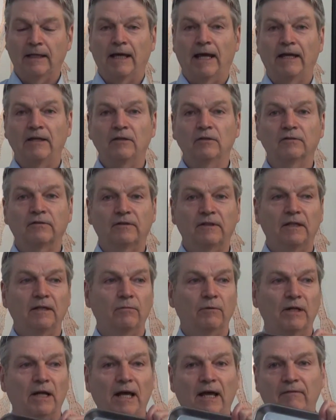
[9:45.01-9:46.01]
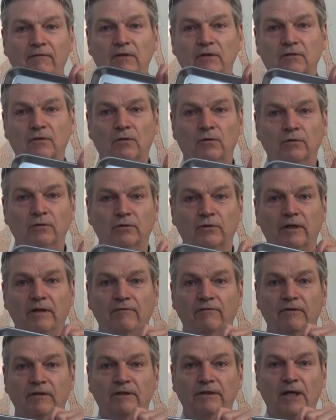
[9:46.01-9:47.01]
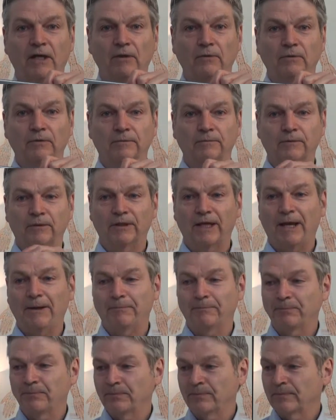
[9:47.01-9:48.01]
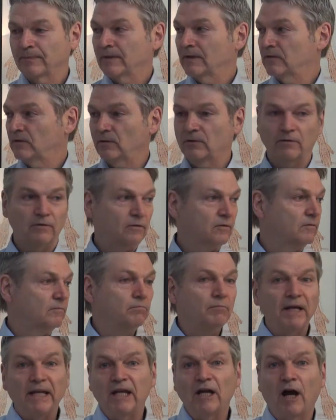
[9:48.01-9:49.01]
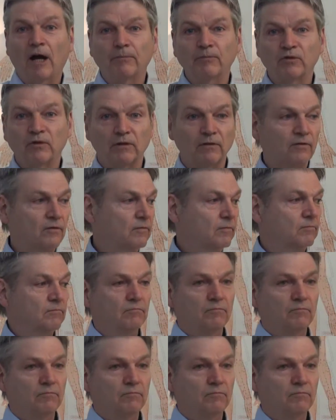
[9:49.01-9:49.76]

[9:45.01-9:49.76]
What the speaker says: And you'll see when I have this whole tray filled out. Okay, so many options.